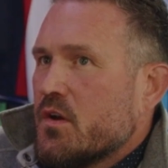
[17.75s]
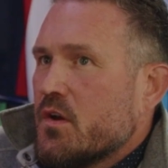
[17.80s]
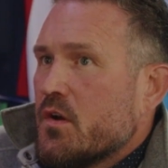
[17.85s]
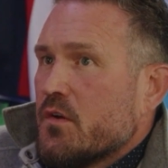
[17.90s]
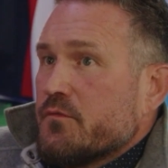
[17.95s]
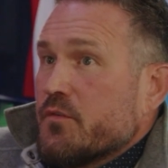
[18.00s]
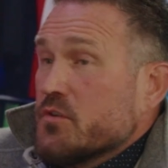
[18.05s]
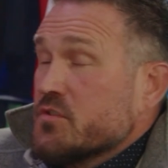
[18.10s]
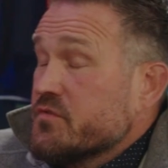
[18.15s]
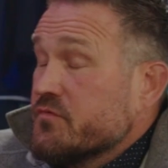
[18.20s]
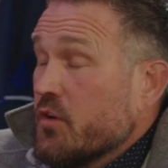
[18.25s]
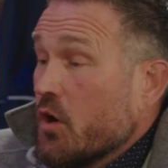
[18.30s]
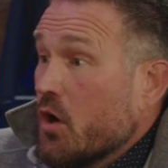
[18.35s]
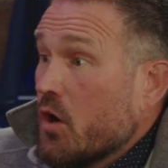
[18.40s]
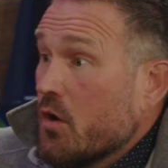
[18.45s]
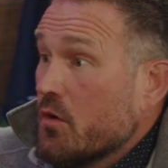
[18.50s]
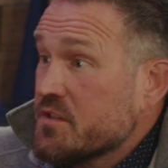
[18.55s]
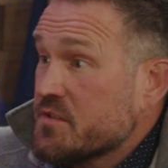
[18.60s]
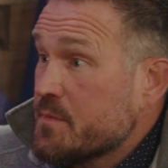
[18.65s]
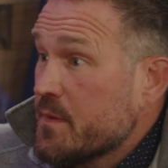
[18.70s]
first of all,
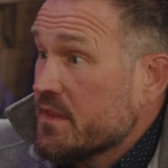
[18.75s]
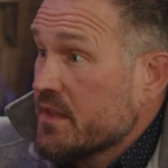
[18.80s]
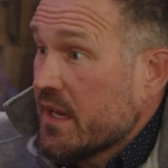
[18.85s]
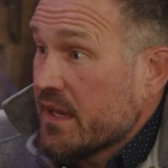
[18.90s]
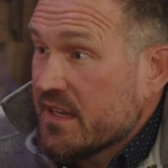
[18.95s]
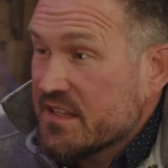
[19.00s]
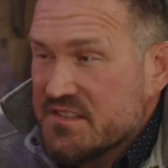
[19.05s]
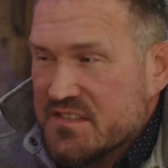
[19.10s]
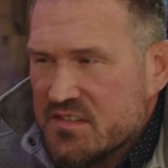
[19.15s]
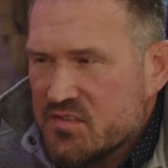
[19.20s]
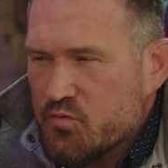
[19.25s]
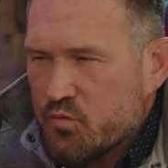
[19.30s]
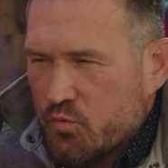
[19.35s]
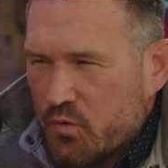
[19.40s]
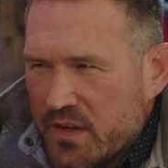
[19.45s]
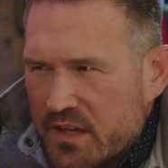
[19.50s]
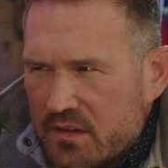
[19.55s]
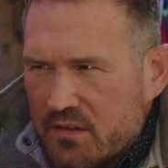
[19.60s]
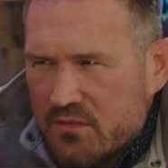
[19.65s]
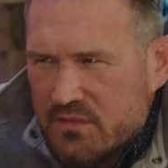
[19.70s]
always been like, is this
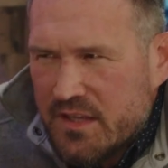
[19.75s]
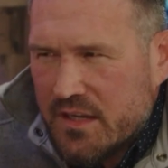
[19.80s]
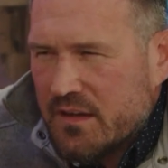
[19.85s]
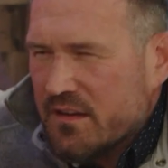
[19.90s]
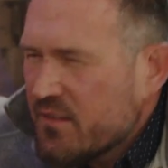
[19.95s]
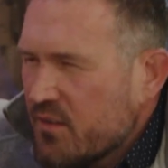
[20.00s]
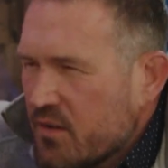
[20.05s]
real? Like,